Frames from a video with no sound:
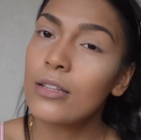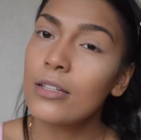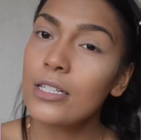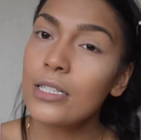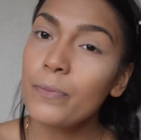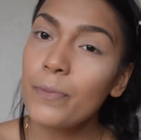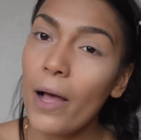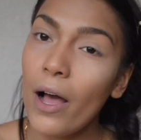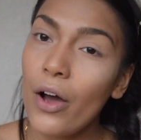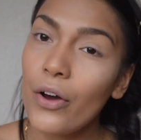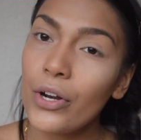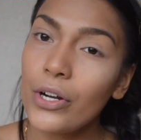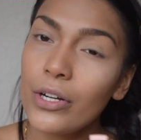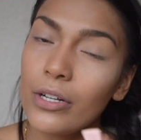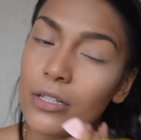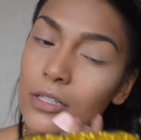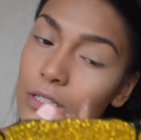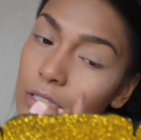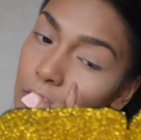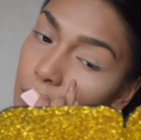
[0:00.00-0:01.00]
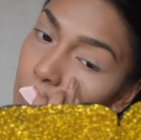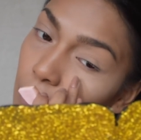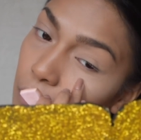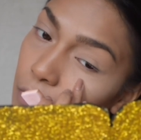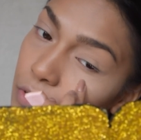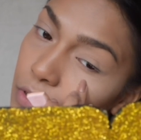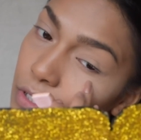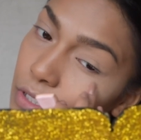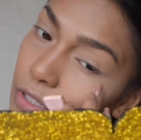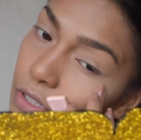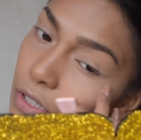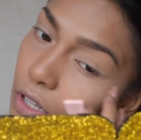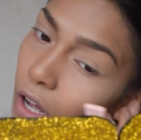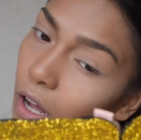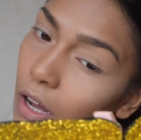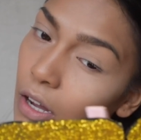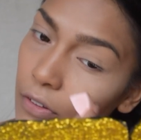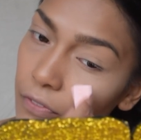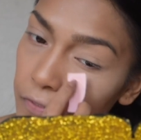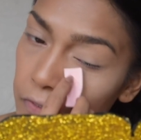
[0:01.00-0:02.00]
This powder is so
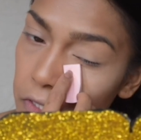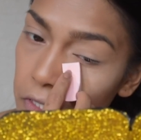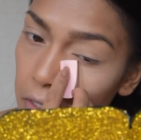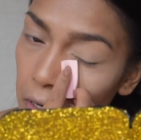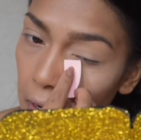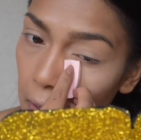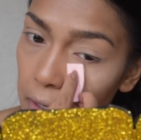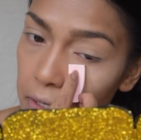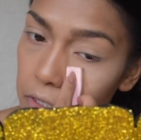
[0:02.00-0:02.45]
soft.